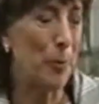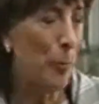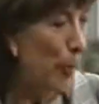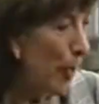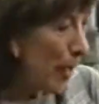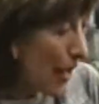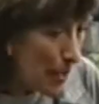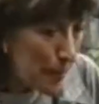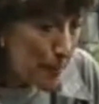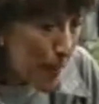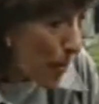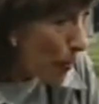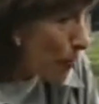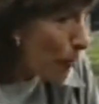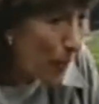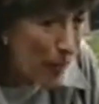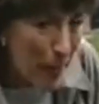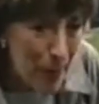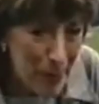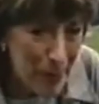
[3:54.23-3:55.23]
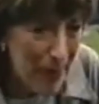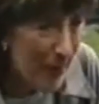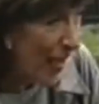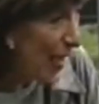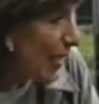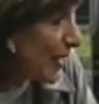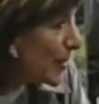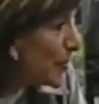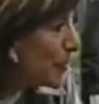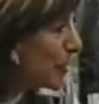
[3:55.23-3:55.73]
we won't go there,
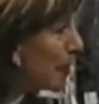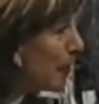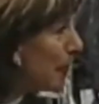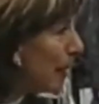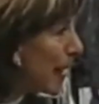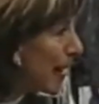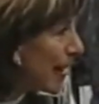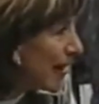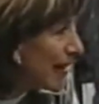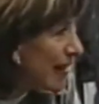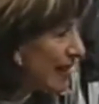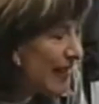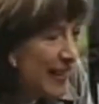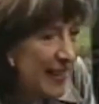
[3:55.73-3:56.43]
you and me.